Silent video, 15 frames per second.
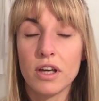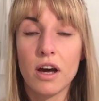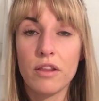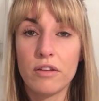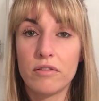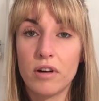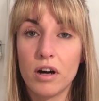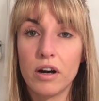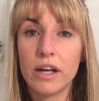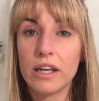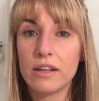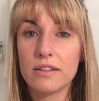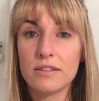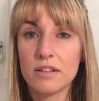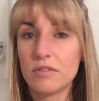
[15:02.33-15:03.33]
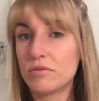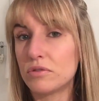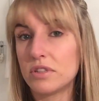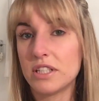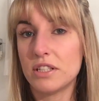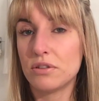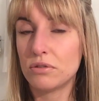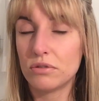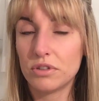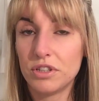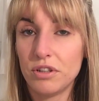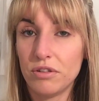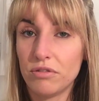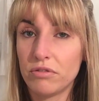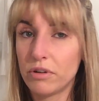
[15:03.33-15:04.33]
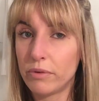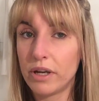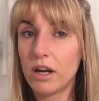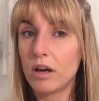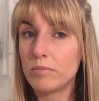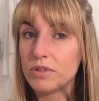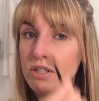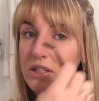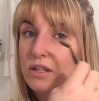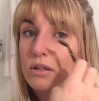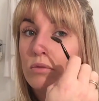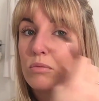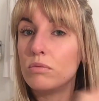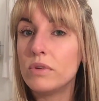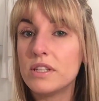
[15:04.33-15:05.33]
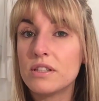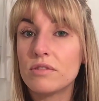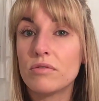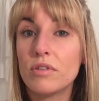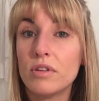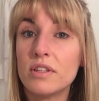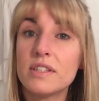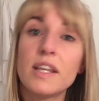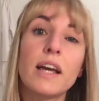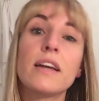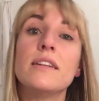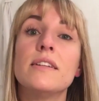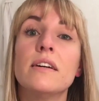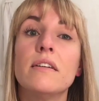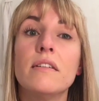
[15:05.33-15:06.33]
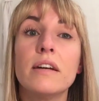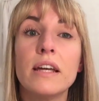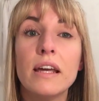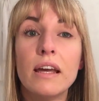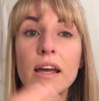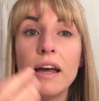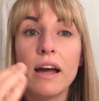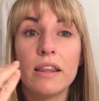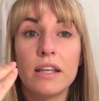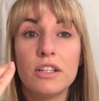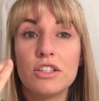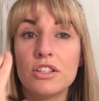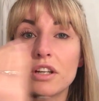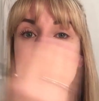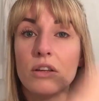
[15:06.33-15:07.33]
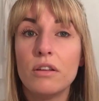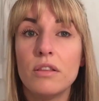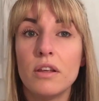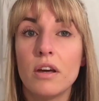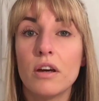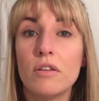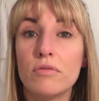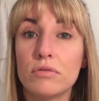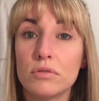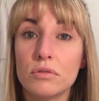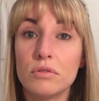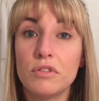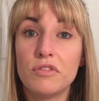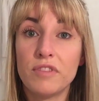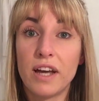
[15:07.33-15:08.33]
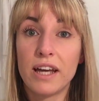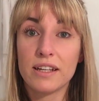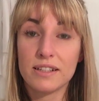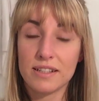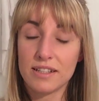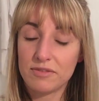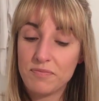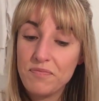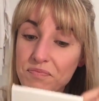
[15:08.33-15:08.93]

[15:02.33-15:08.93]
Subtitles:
the other eye, because I've already talked you through it, I'm just going to whiz through the second eye and then show you the overall effect.